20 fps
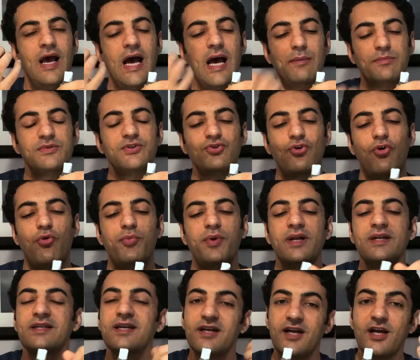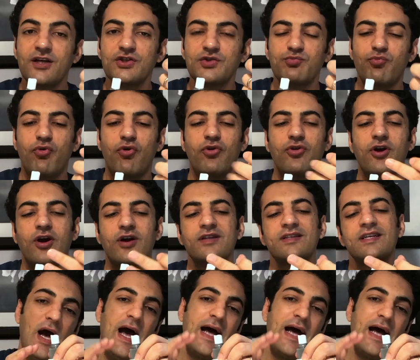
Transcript: absorbing the next product,